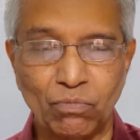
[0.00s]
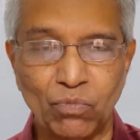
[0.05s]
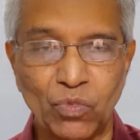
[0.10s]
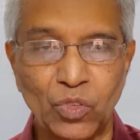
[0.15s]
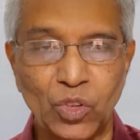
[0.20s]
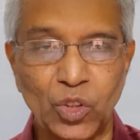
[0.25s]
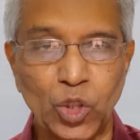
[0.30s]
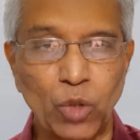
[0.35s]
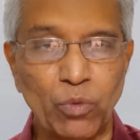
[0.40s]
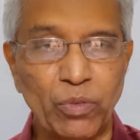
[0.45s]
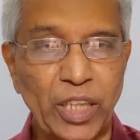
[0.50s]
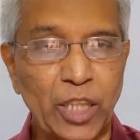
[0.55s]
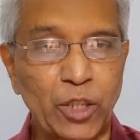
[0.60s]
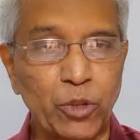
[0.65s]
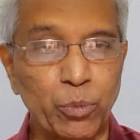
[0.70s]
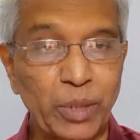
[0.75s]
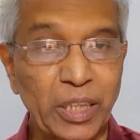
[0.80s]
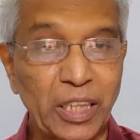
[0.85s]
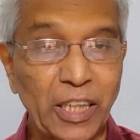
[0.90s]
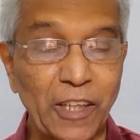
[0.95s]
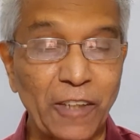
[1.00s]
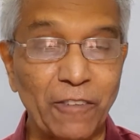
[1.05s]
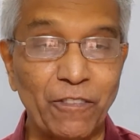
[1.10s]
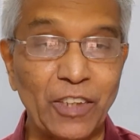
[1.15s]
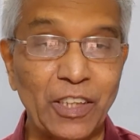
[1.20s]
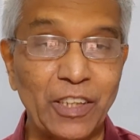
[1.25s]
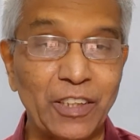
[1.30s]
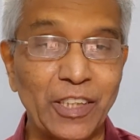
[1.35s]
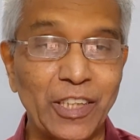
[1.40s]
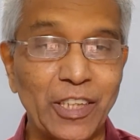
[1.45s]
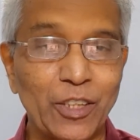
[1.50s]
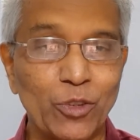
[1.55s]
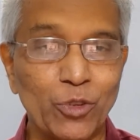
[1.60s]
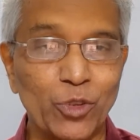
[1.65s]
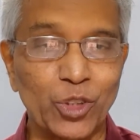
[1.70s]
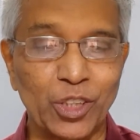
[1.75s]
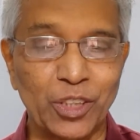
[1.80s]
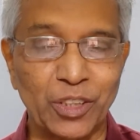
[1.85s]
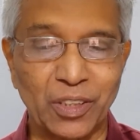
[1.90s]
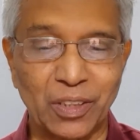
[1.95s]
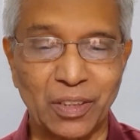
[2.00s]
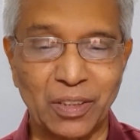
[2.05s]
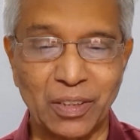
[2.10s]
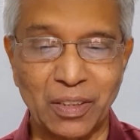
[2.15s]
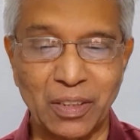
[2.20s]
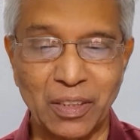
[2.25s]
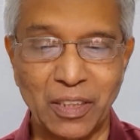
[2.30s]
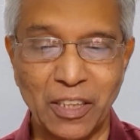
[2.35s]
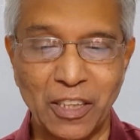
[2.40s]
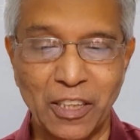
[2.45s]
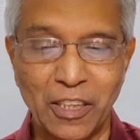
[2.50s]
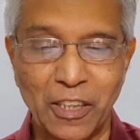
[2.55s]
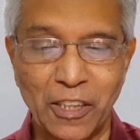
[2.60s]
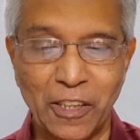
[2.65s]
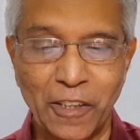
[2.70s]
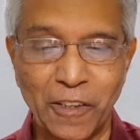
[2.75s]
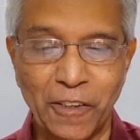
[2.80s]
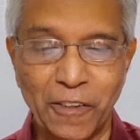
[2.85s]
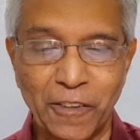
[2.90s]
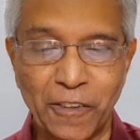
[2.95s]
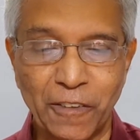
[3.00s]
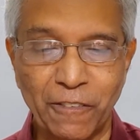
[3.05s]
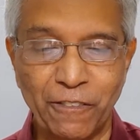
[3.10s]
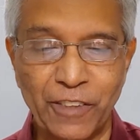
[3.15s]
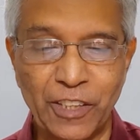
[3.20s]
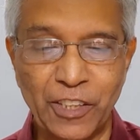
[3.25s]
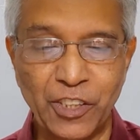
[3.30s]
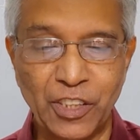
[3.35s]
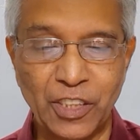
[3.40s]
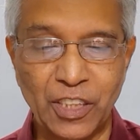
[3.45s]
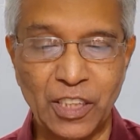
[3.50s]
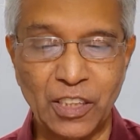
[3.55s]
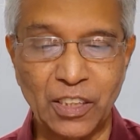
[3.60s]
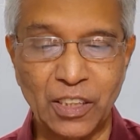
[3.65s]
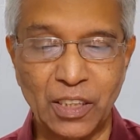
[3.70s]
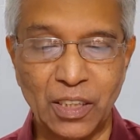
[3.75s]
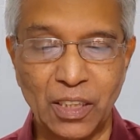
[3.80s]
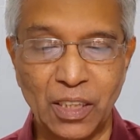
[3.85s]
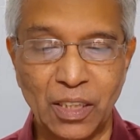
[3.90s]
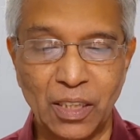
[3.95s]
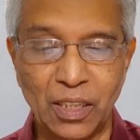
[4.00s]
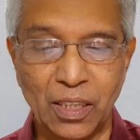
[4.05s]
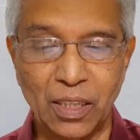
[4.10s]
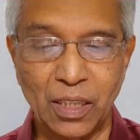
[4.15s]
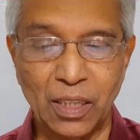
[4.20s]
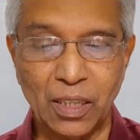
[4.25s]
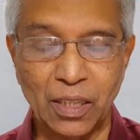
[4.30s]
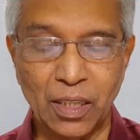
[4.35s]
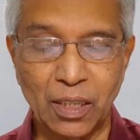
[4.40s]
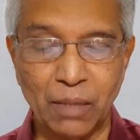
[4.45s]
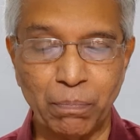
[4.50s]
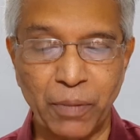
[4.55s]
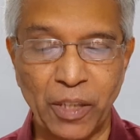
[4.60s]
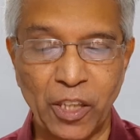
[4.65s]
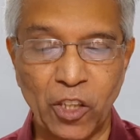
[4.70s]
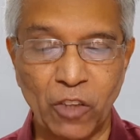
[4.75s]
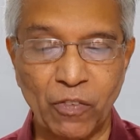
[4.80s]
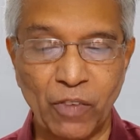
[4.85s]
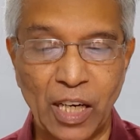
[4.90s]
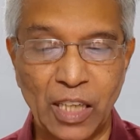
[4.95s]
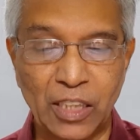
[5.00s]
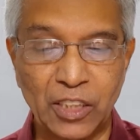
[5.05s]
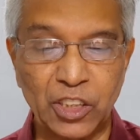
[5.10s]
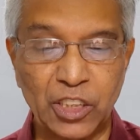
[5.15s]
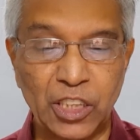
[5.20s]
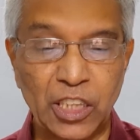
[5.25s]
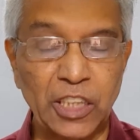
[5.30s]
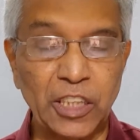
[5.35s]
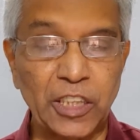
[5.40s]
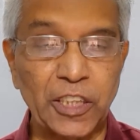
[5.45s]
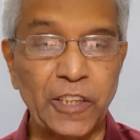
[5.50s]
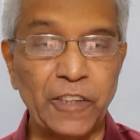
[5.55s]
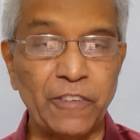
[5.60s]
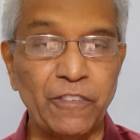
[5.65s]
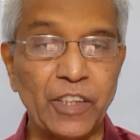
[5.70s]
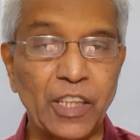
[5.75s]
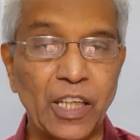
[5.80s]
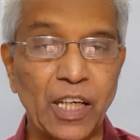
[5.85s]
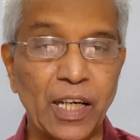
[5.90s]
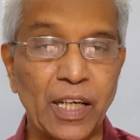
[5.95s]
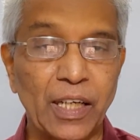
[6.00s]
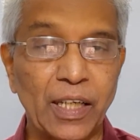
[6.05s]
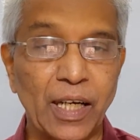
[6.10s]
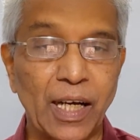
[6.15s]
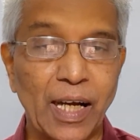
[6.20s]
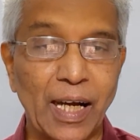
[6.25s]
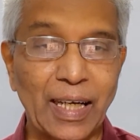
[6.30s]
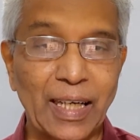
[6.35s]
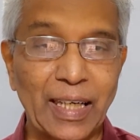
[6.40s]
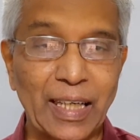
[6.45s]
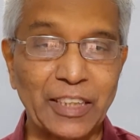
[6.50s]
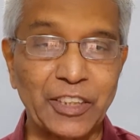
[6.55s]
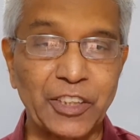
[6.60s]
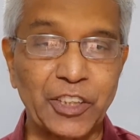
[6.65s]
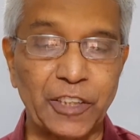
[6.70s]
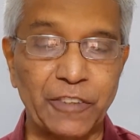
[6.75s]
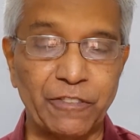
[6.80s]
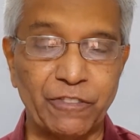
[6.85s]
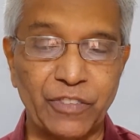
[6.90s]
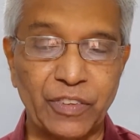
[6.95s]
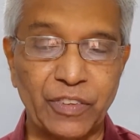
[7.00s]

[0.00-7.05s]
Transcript: So we have to be careful in their usage. The first is the pair of assertive and aggressive.